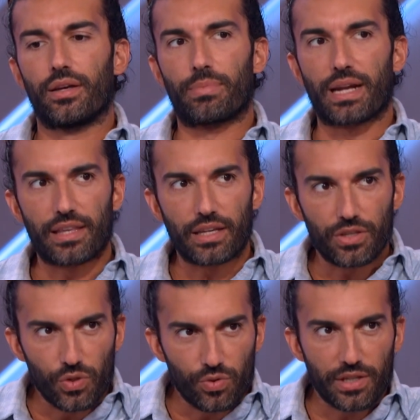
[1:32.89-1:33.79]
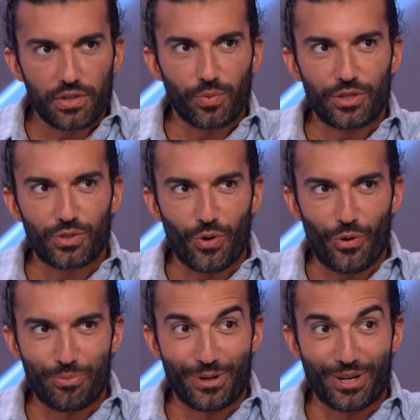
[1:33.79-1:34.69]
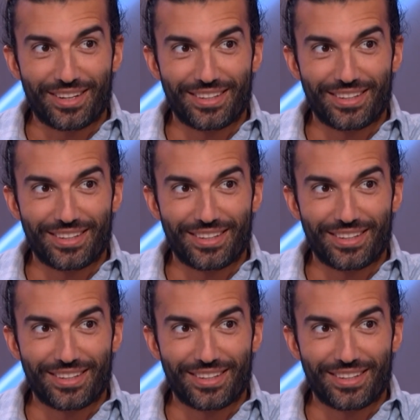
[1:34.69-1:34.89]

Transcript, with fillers: but I think you need to read your own book.